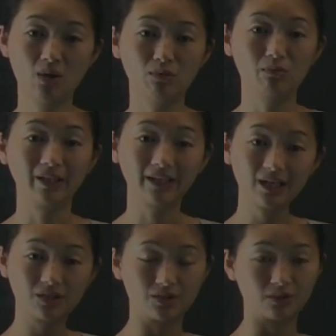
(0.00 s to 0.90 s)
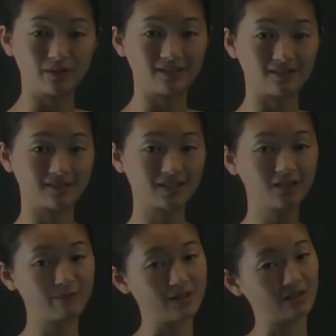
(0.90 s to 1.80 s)
What we like to do is, instead
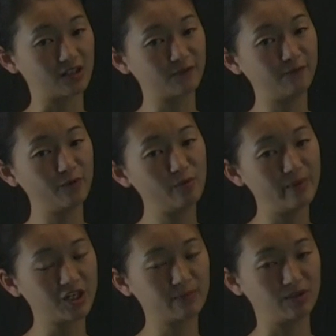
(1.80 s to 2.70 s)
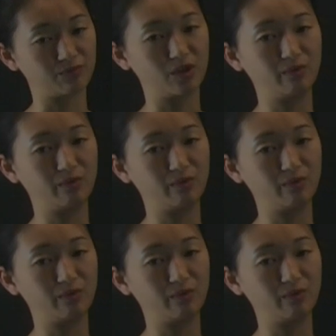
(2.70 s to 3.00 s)
of being in this full measurement row,